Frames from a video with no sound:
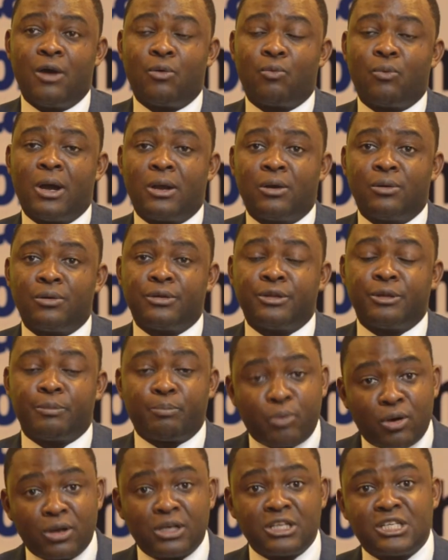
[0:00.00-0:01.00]
While the
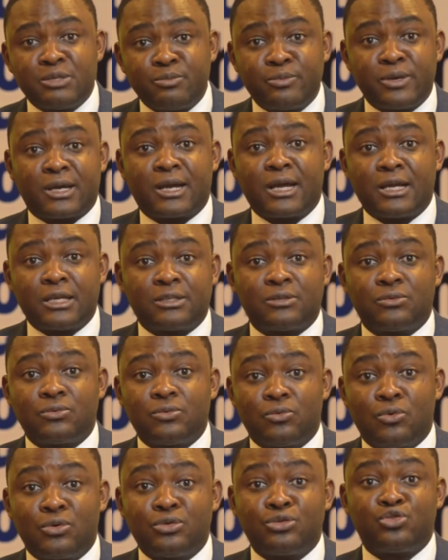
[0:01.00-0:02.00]
policymakers
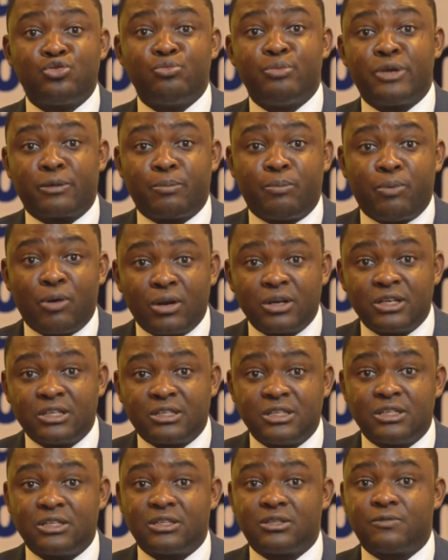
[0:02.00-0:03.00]
want to make
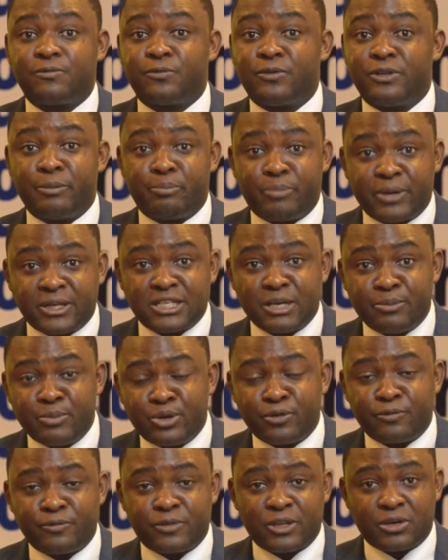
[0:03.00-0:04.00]
policies for the
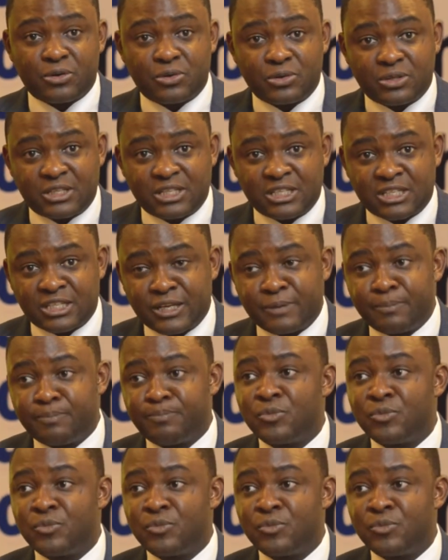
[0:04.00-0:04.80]
betterment of the ecosystem,